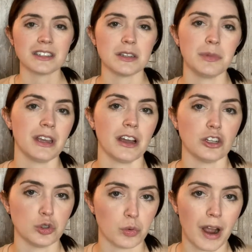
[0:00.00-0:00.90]
to be a
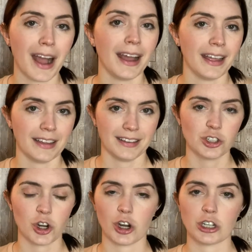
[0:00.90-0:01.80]
dry
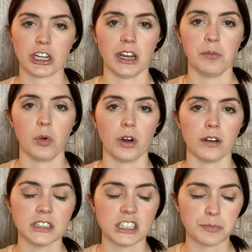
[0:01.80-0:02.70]
church
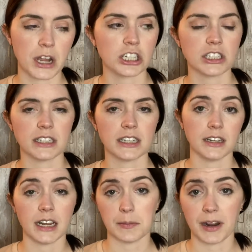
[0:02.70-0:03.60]
anymore, especially
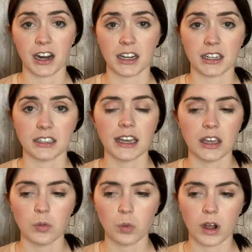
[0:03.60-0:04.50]
in America.
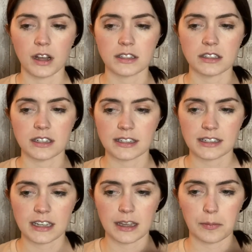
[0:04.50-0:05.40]
He wants to
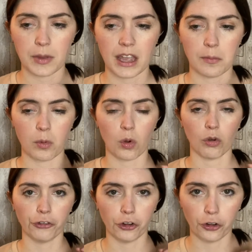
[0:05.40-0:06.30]
see
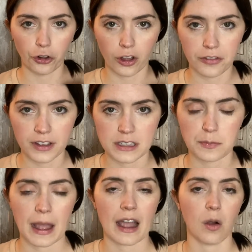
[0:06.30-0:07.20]
people full of His
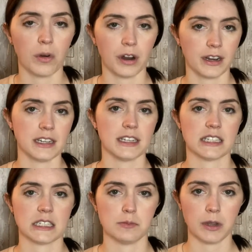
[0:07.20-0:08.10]
power and His
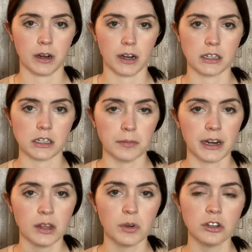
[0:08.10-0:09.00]
Spirit. But
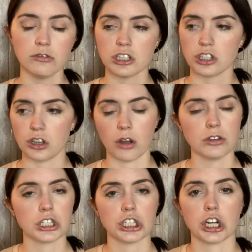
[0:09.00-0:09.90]
anyone who just
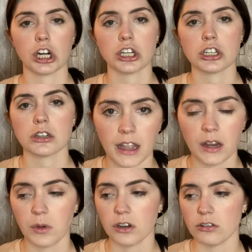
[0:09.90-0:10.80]
goes to church,
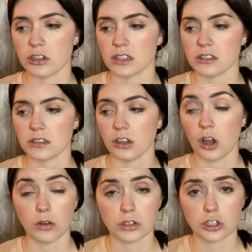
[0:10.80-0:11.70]
anyone who just
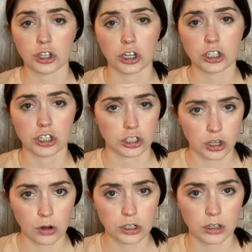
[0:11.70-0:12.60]
goes to church to
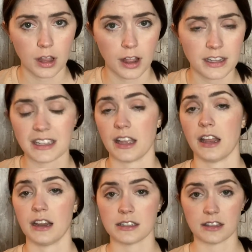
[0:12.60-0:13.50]
socialize
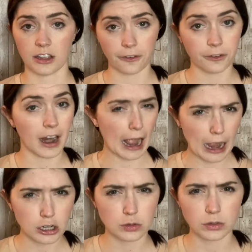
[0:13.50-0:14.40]
and isn't there for
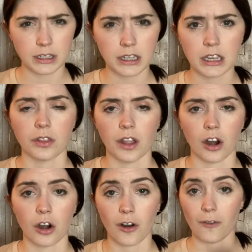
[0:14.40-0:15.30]
actually
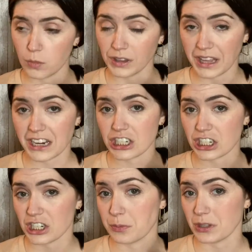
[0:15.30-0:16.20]
their
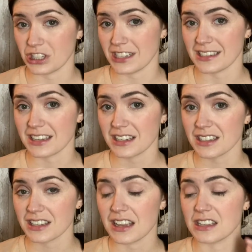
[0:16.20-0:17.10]
relationship with
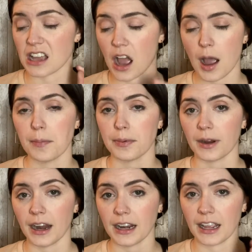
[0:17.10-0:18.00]
Jesus is
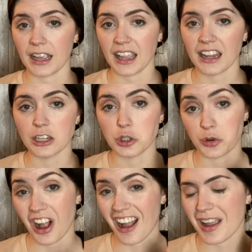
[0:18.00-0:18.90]
operating in a
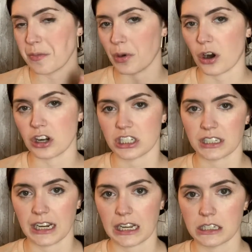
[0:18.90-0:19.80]
dry and parched
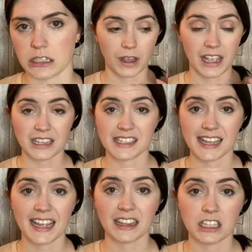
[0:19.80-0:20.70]
land. He is
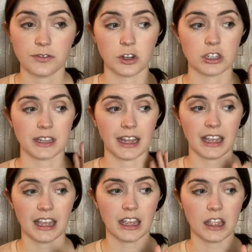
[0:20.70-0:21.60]
saying in this verse that
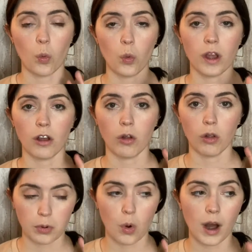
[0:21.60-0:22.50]
He will
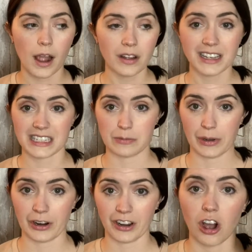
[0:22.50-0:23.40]
pour out His
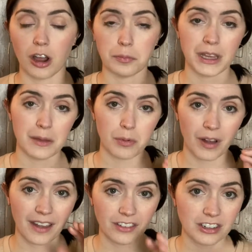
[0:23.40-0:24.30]
Spirit on people
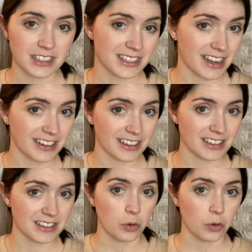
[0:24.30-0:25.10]
and their descendants